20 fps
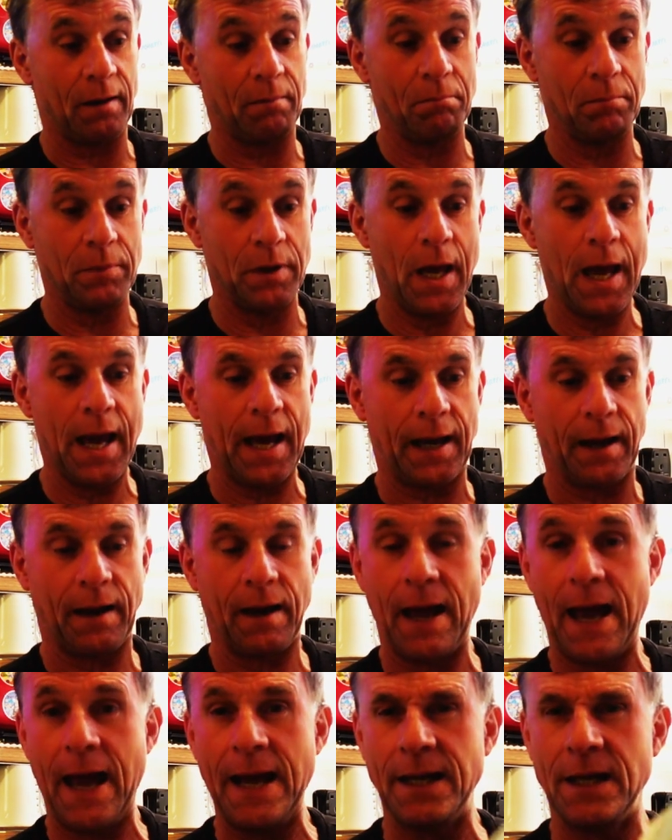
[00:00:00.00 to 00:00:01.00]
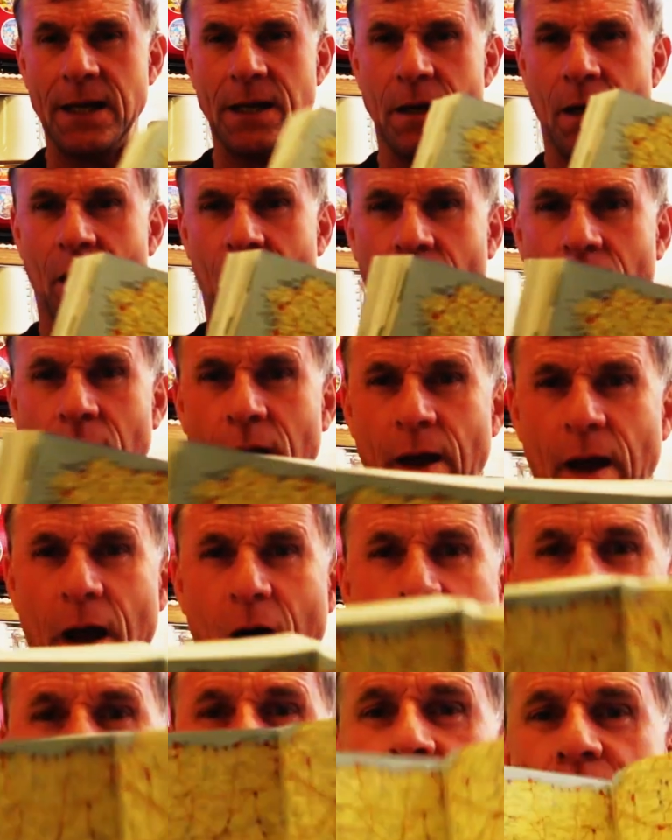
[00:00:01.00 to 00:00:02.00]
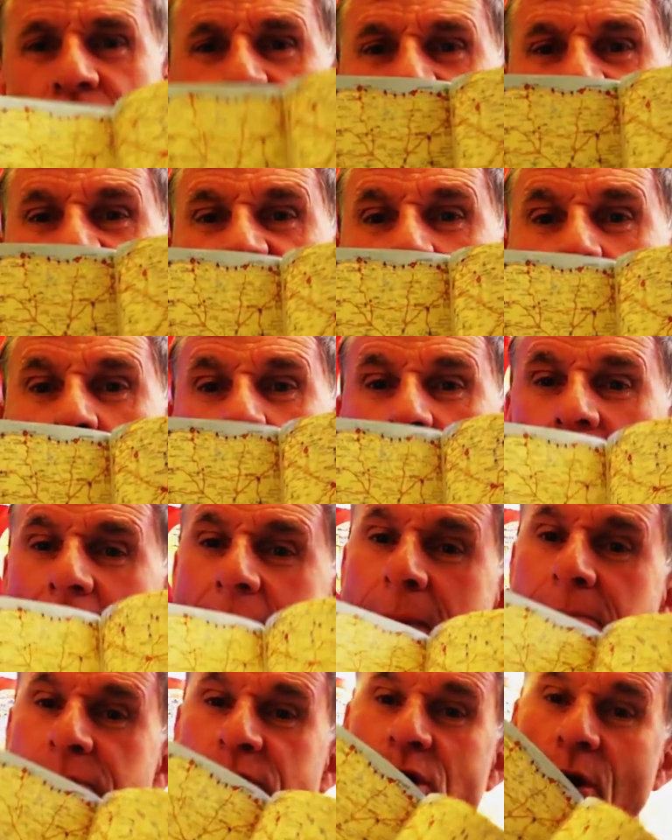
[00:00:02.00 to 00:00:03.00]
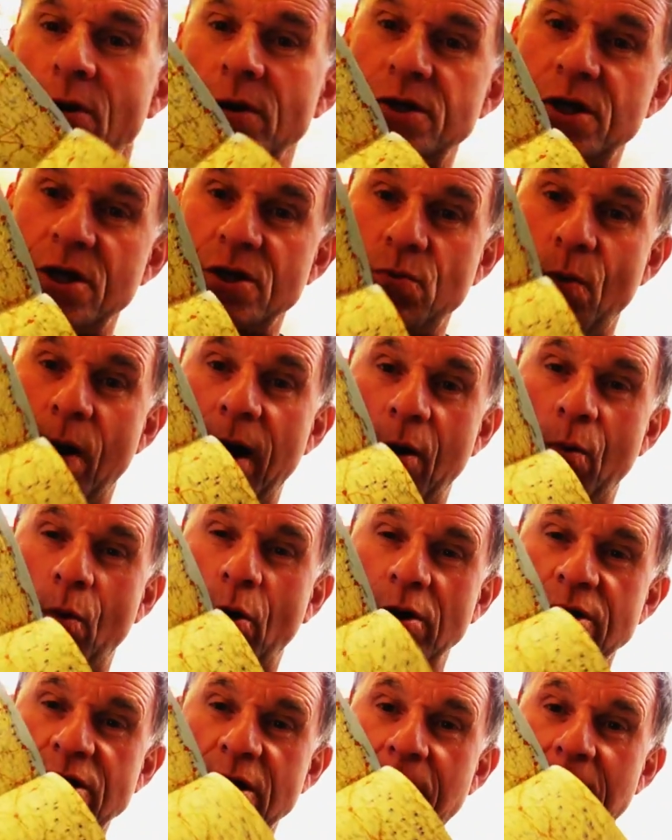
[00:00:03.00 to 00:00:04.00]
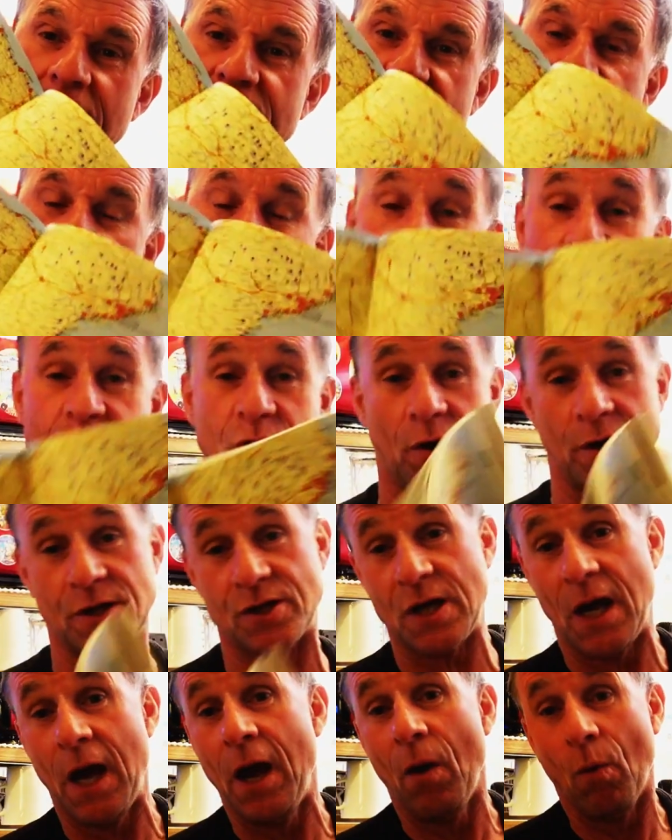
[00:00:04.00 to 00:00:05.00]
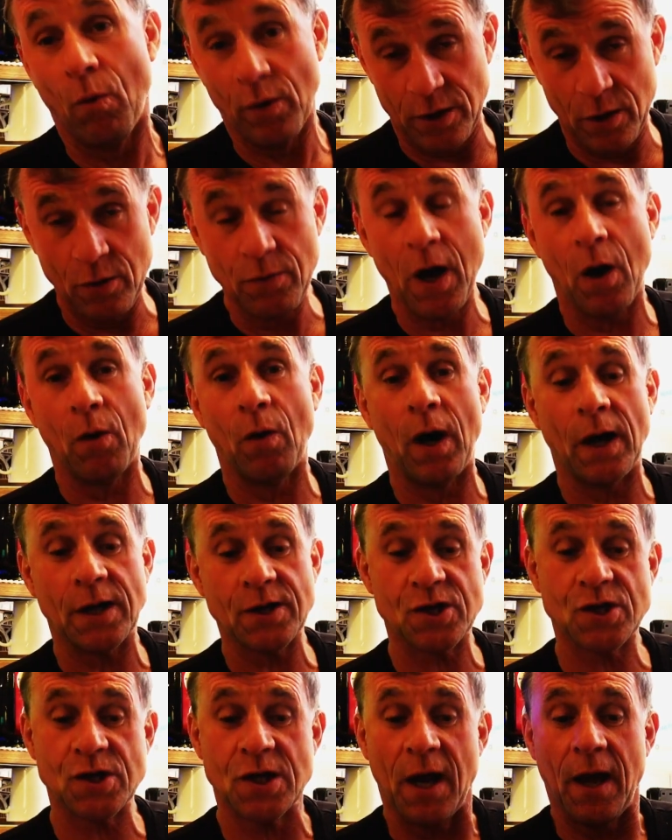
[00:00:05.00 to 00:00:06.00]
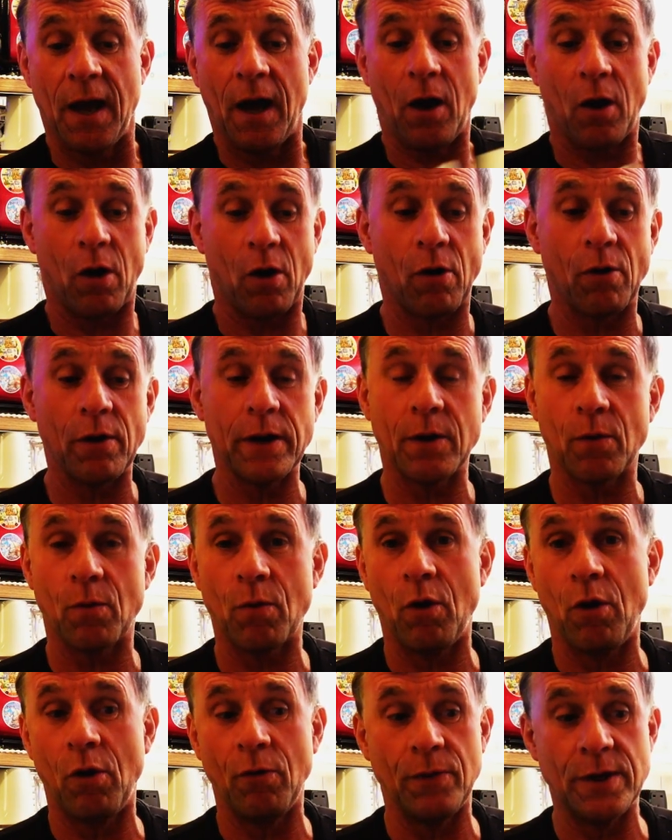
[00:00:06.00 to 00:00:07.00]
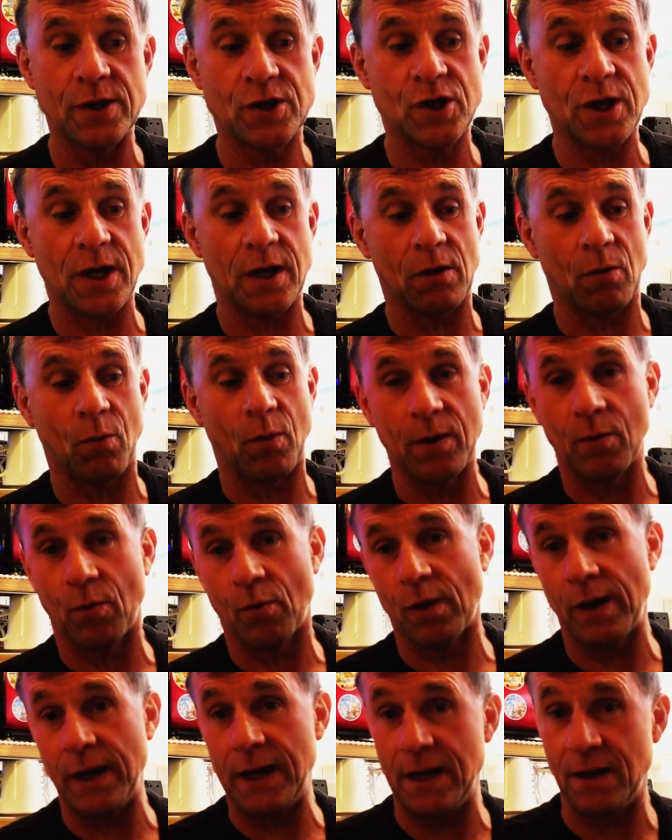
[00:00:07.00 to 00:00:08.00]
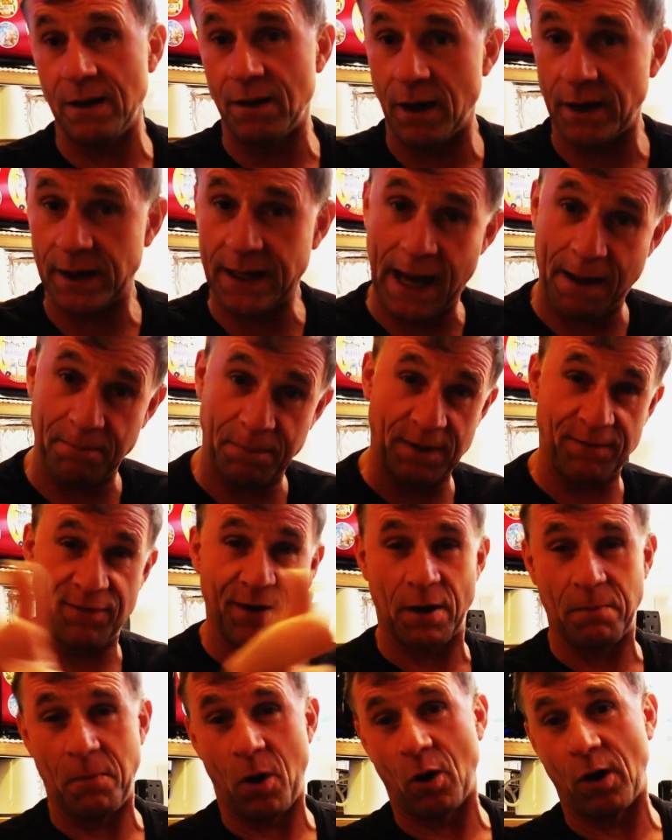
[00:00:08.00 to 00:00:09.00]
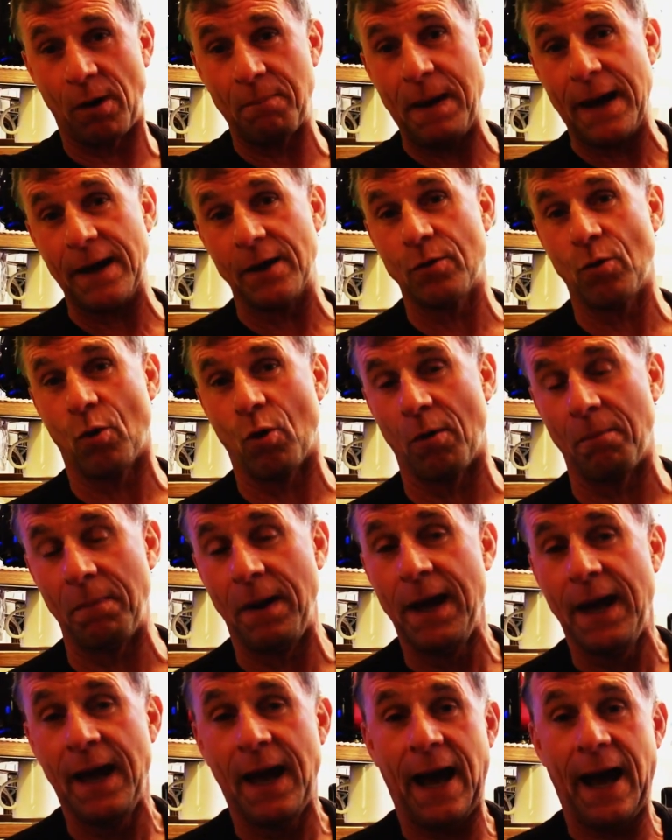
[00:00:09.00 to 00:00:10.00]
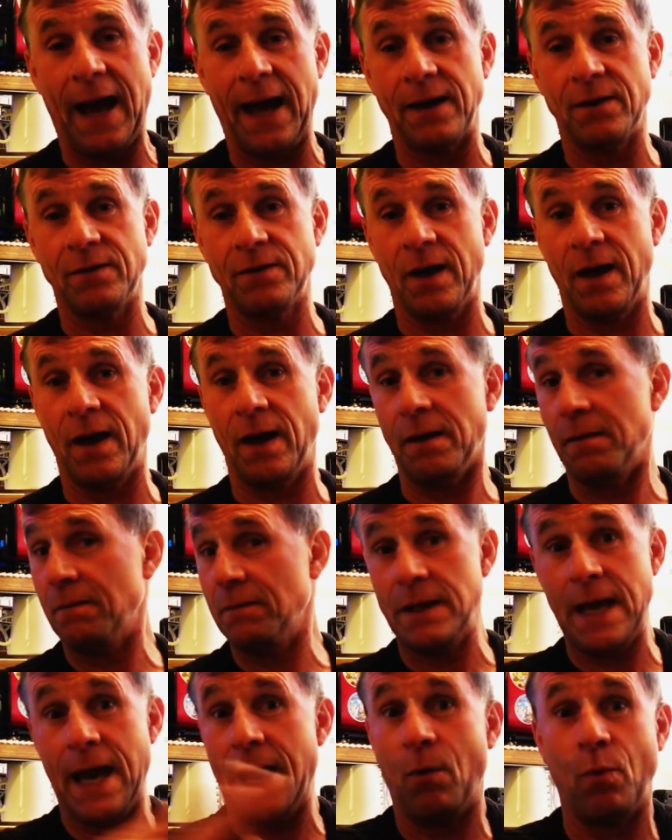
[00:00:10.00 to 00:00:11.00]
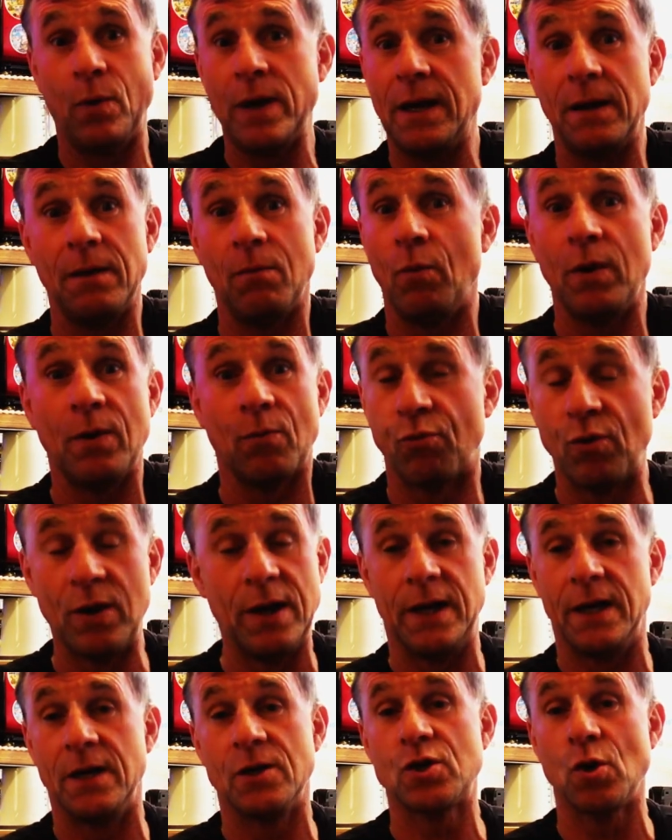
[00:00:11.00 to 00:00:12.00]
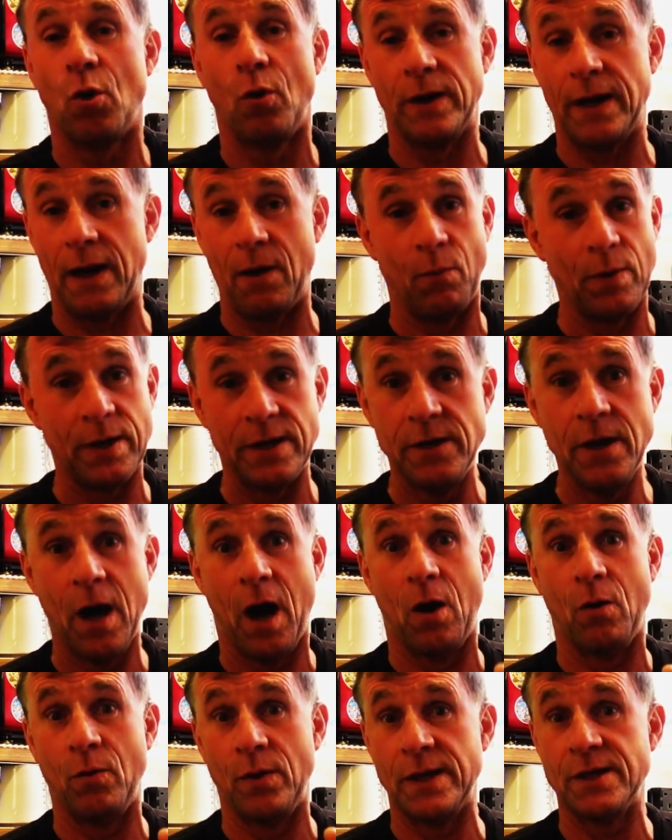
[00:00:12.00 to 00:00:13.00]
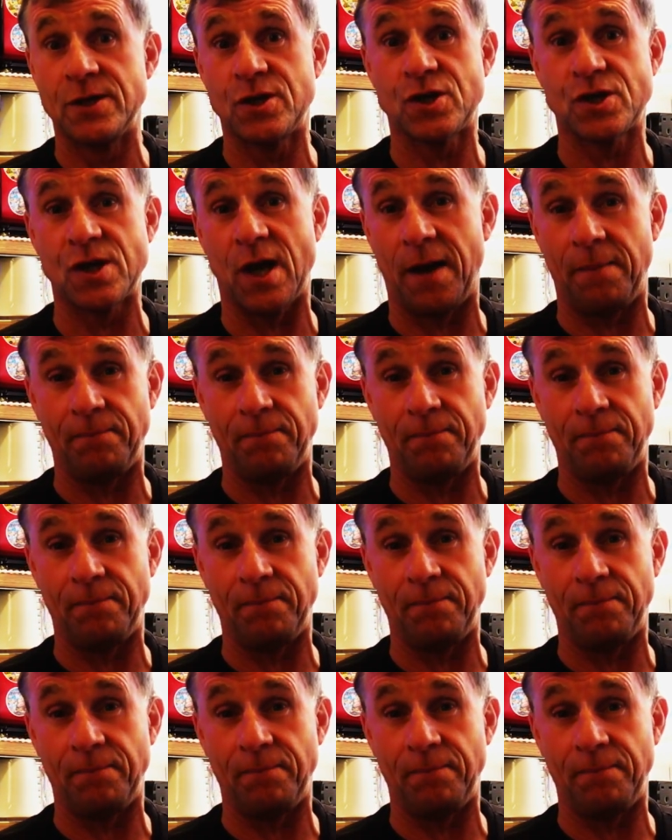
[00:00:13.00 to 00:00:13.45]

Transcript: Yeah, any unbelievable campsites as well. What is the best campsites? You know us, earlier on this year we were in Camping Villamar at Benidorm, and yeah, we really enjoyed it, and we know there's